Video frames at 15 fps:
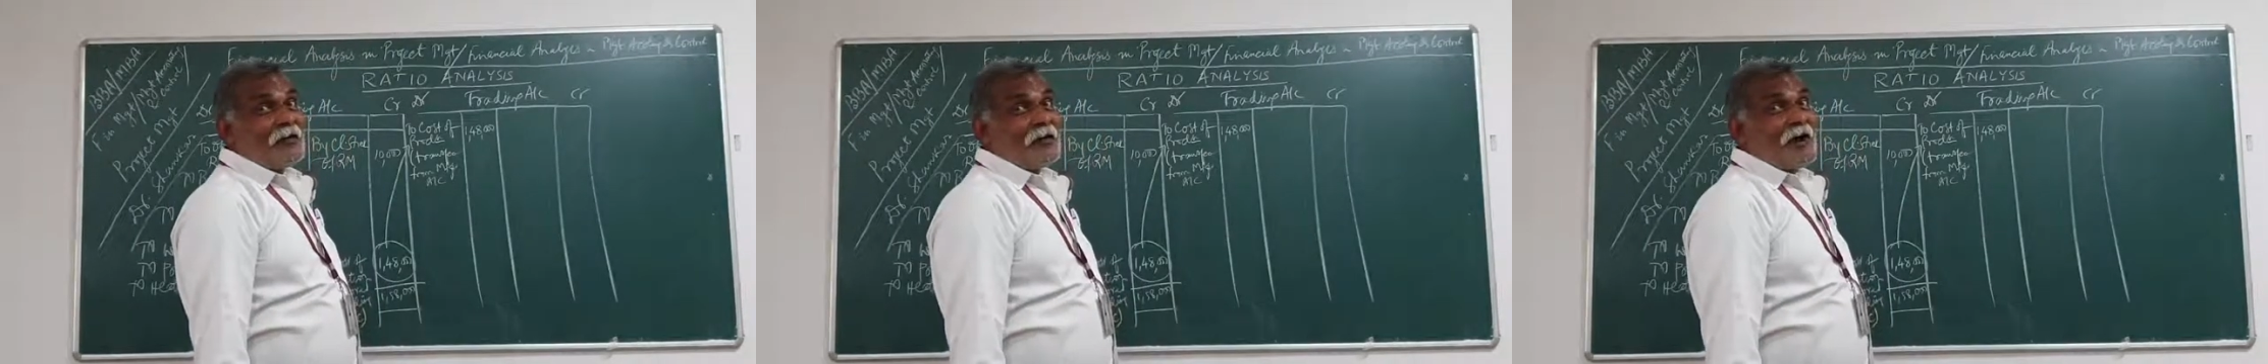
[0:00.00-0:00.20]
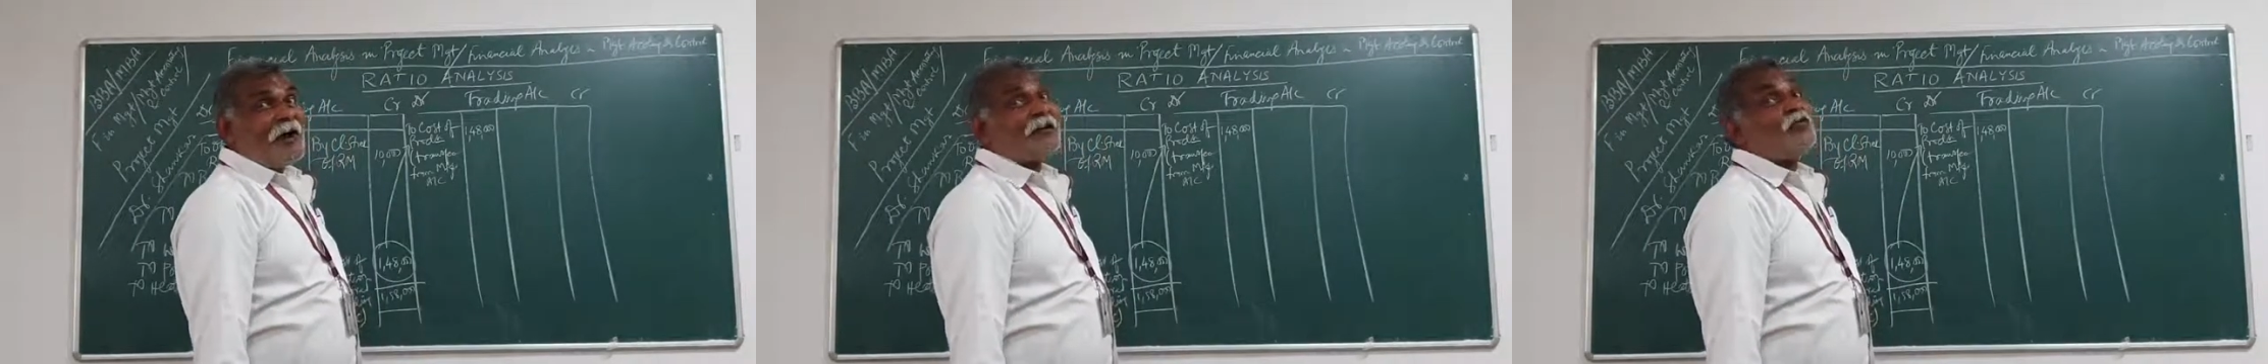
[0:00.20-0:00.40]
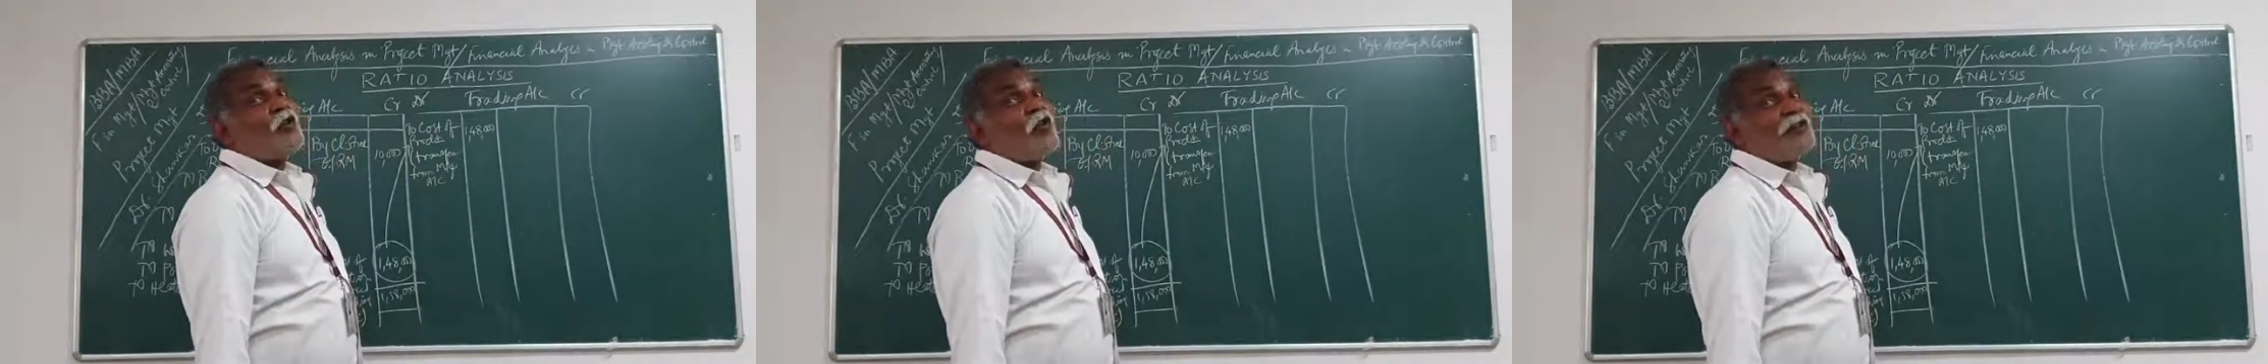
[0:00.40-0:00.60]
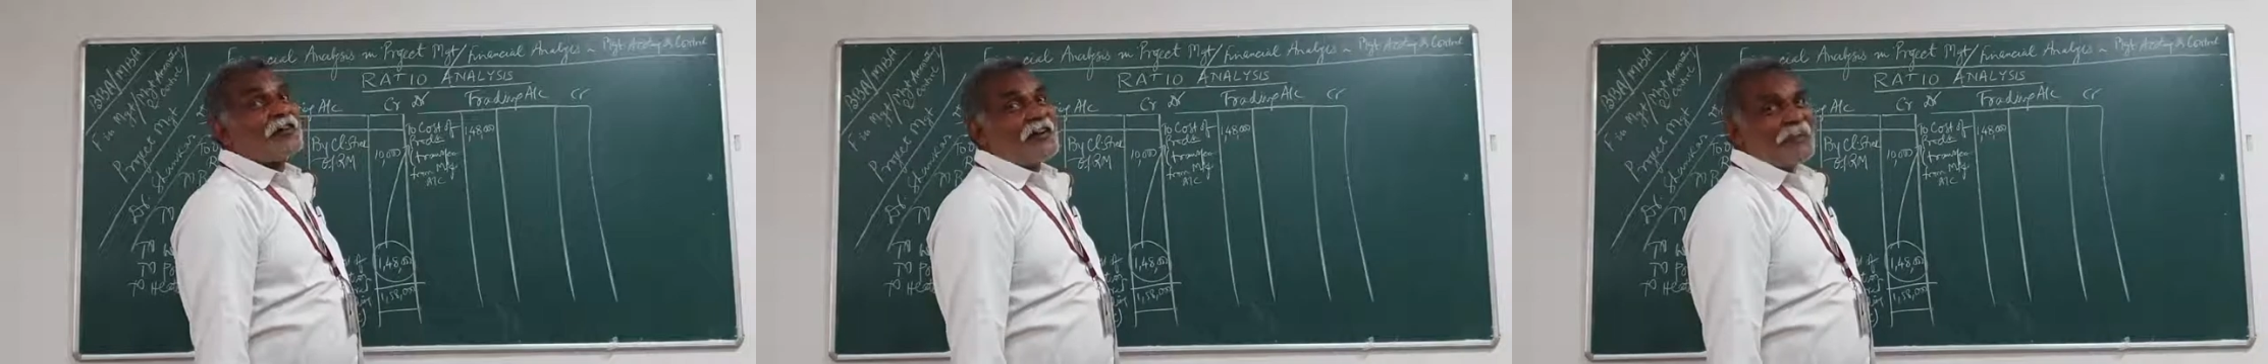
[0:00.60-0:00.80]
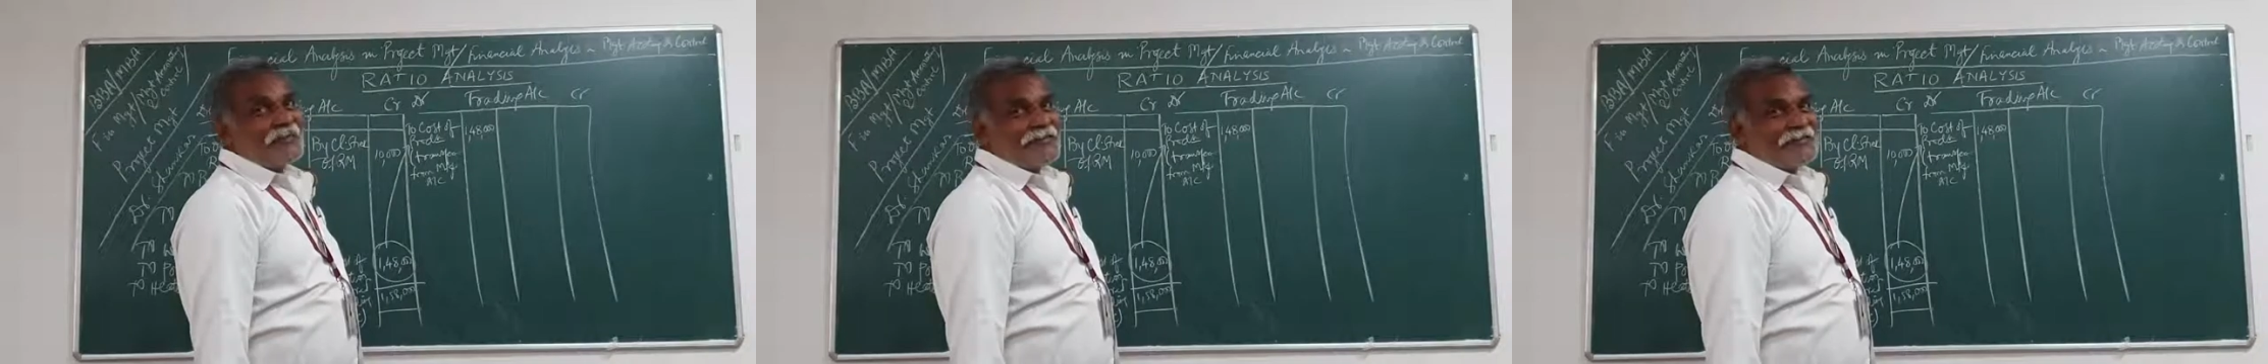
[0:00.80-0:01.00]
uncooked
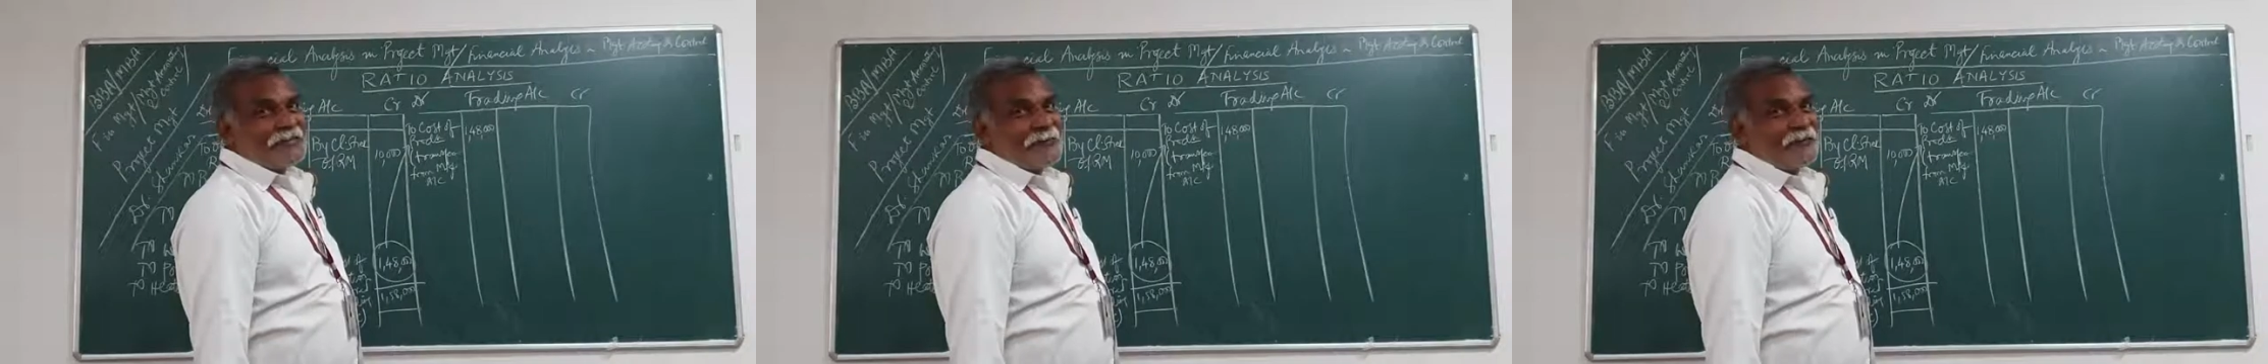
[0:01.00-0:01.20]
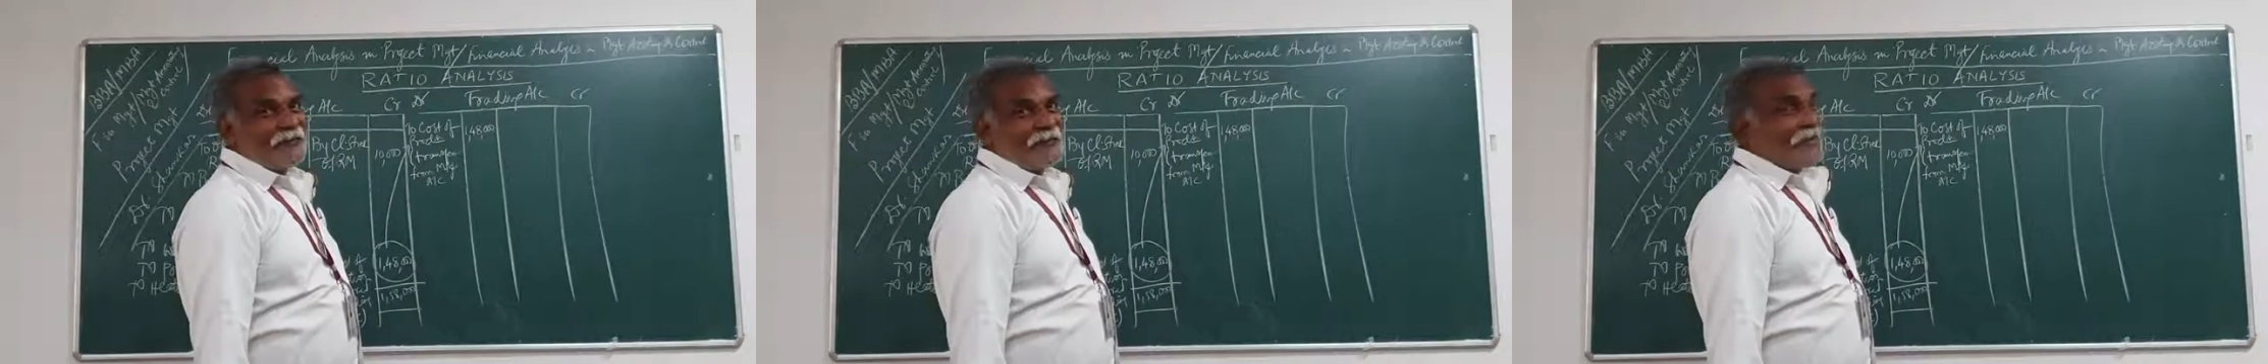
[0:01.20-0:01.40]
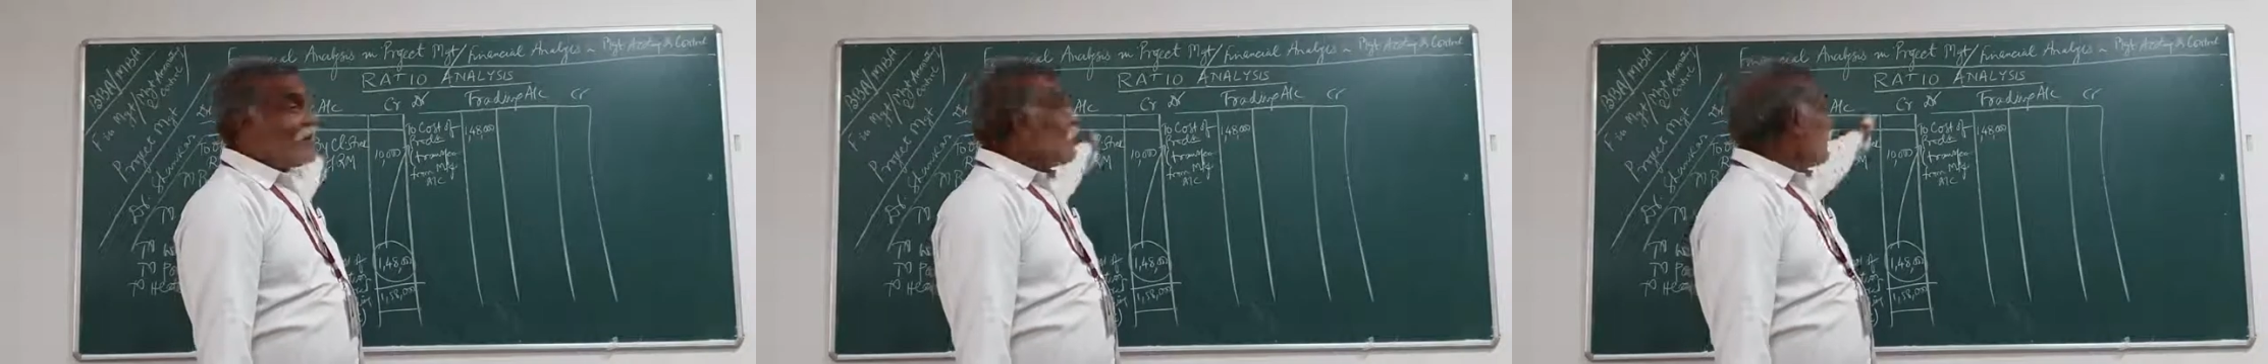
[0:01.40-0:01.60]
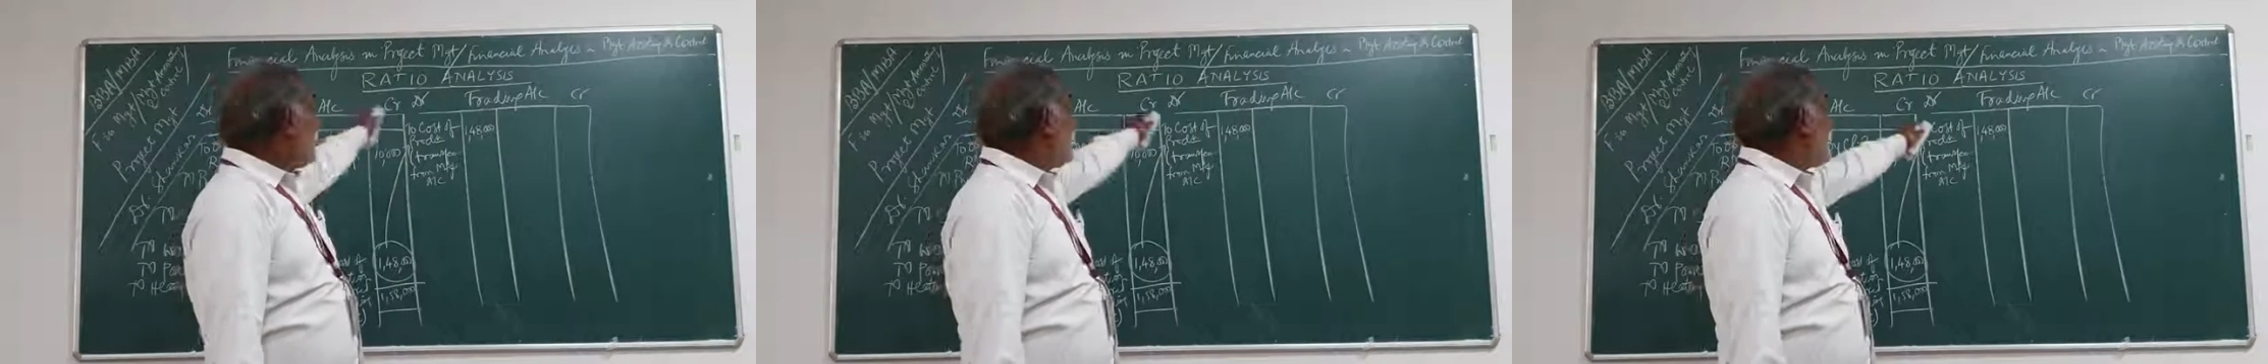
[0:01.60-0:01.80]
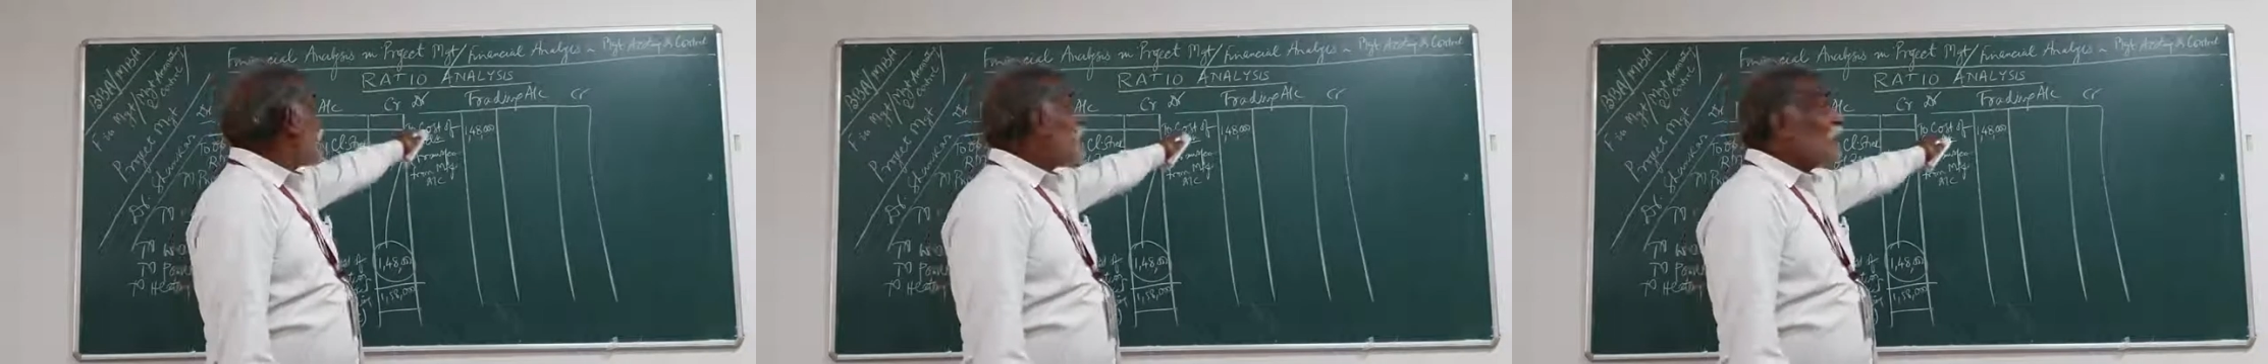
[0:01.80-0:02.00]
rice.
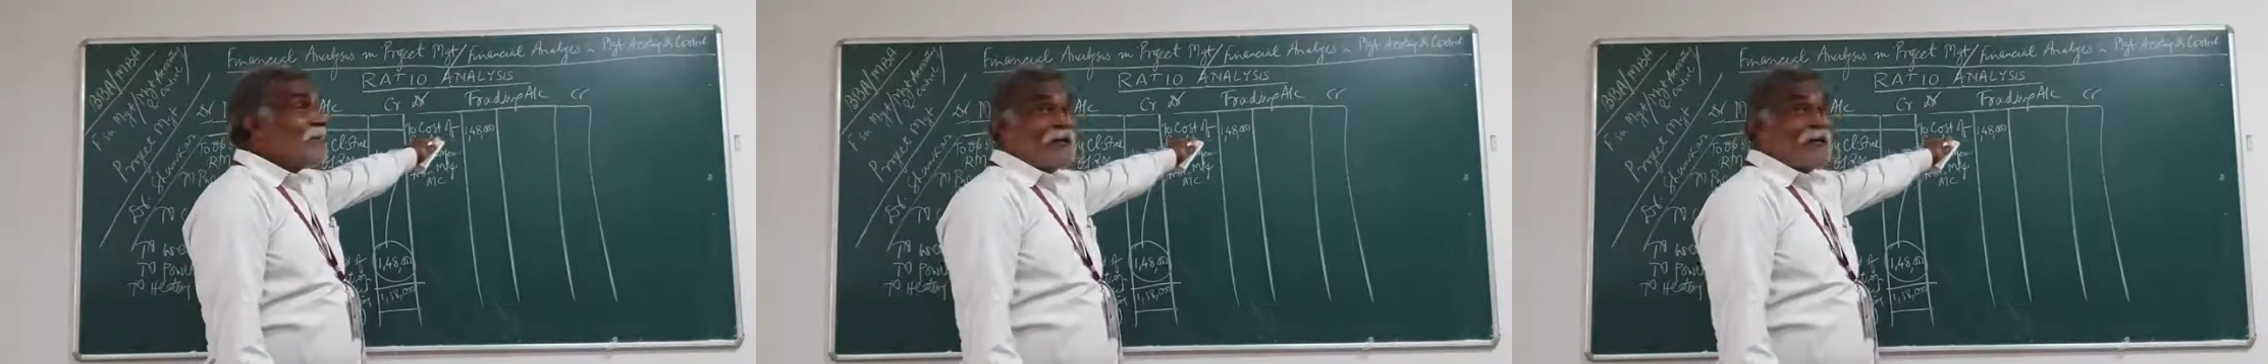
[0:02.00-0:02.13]
Here